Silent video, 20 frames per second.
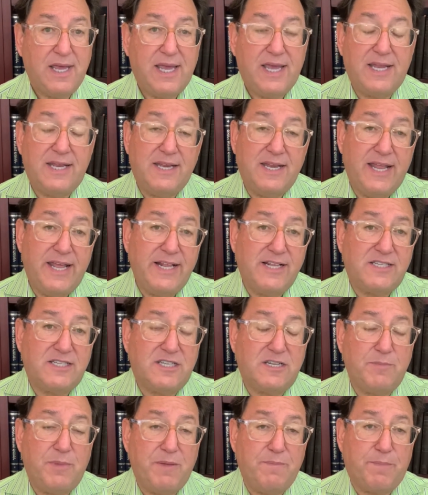it needs
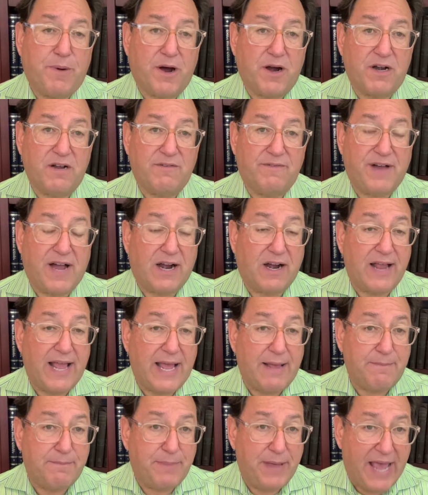to be part of our
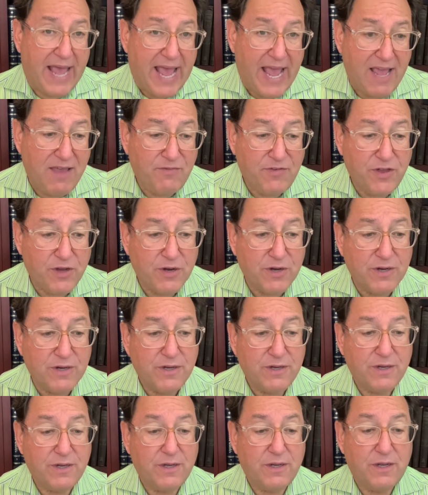behavior,
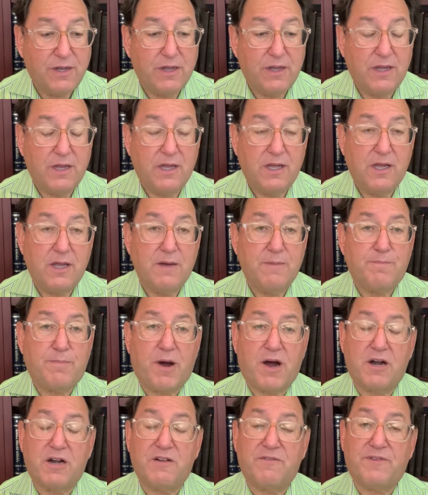
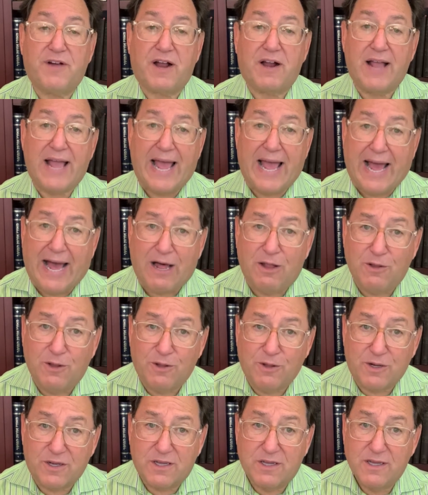part of our
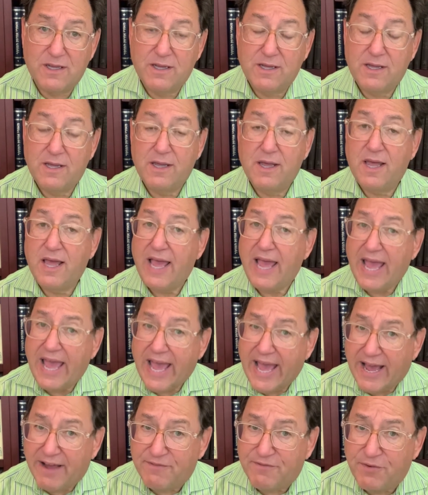outlook
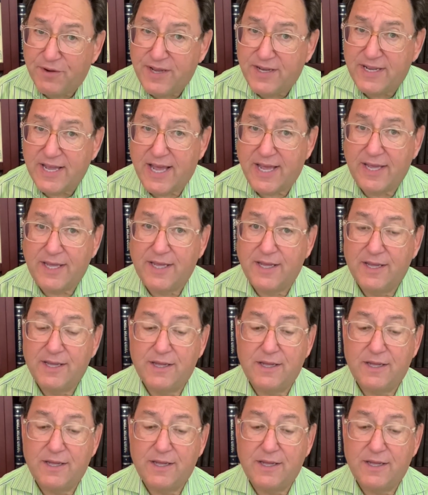every day.